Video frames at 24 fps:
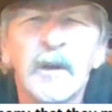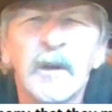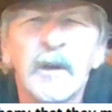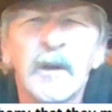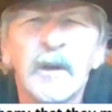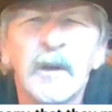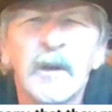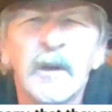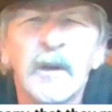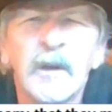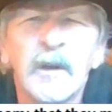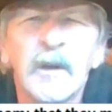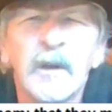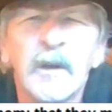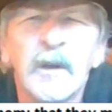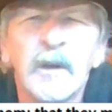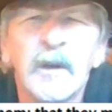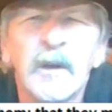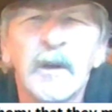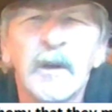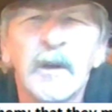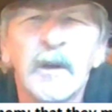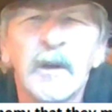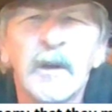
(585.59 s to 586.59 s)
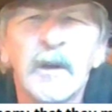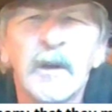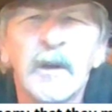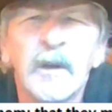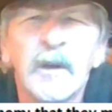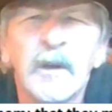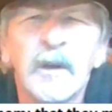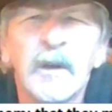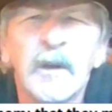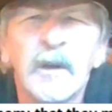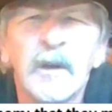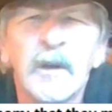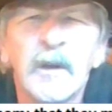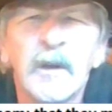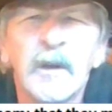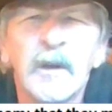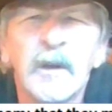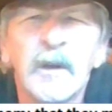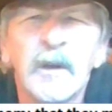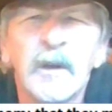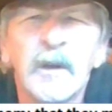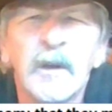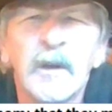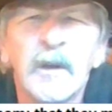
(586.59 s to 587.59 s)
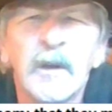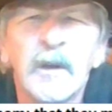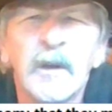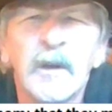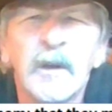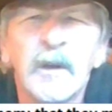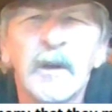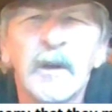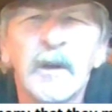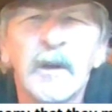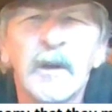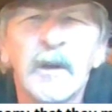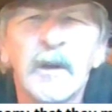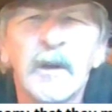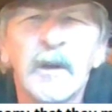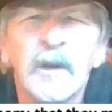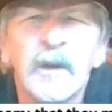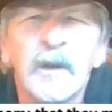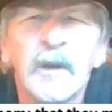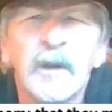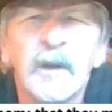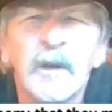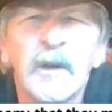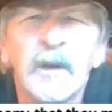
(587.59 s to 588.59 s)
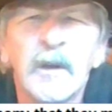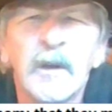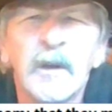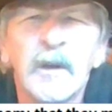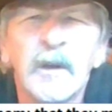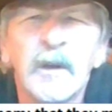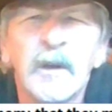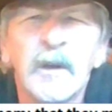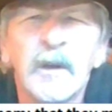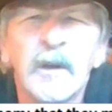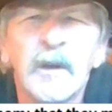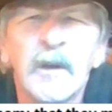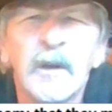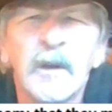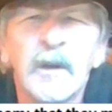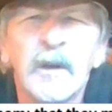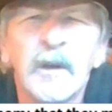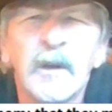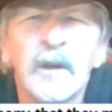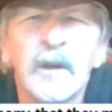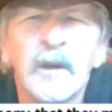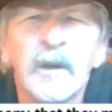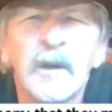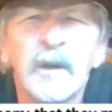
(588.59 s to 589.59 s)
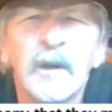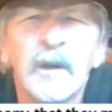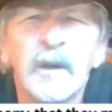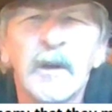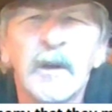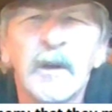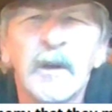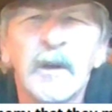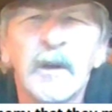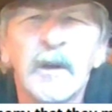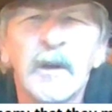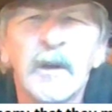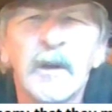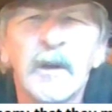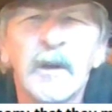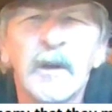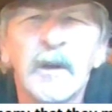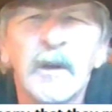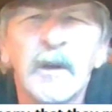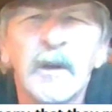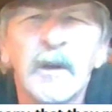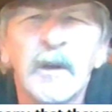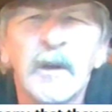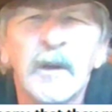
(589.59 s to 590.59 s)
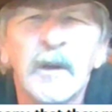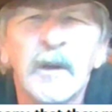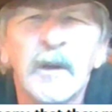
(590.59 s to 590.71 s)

(silence)